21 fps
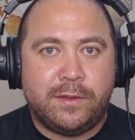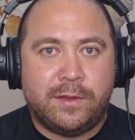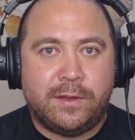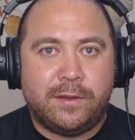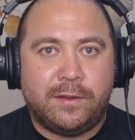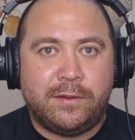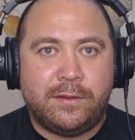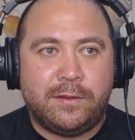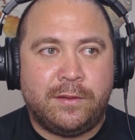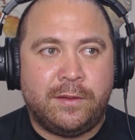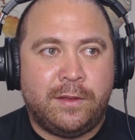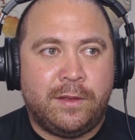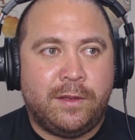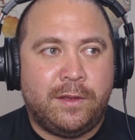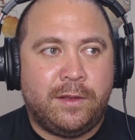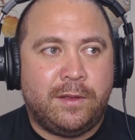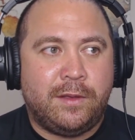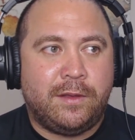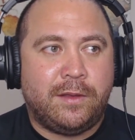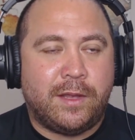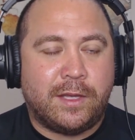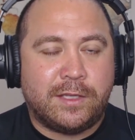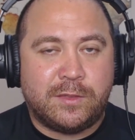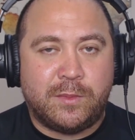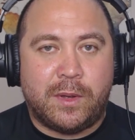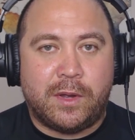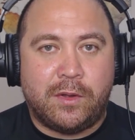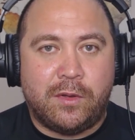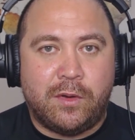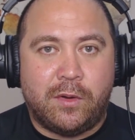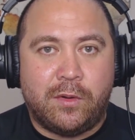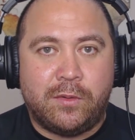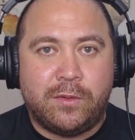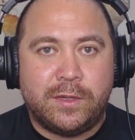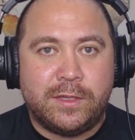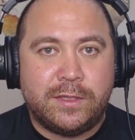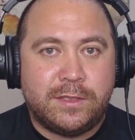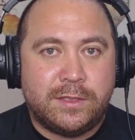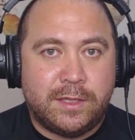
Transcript: And that's my goal is